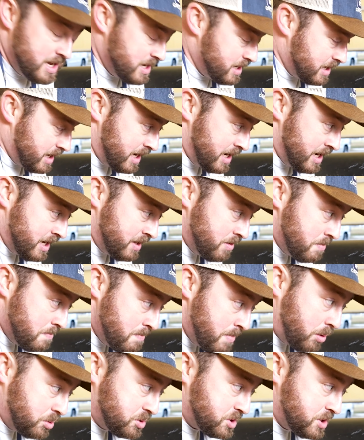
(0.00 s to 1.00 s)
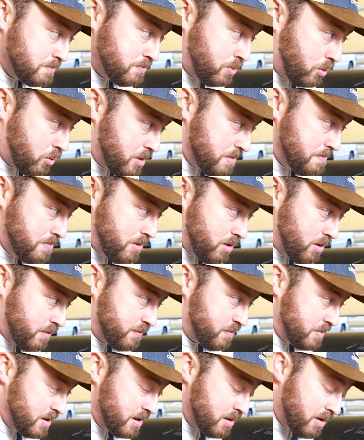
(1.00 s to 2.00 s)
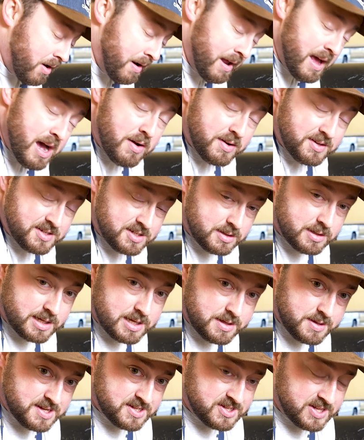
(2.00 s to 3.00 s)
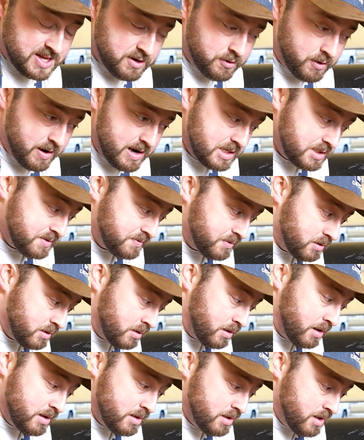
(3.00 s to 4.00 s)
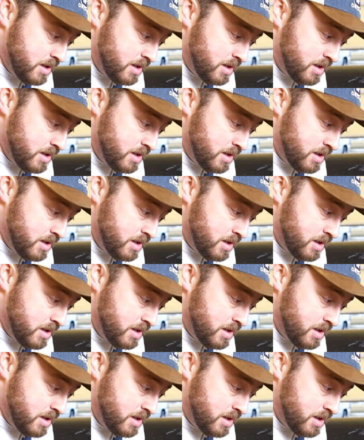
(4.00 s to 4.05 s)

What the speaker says: And the most important part from here on out is to let this thing rest for,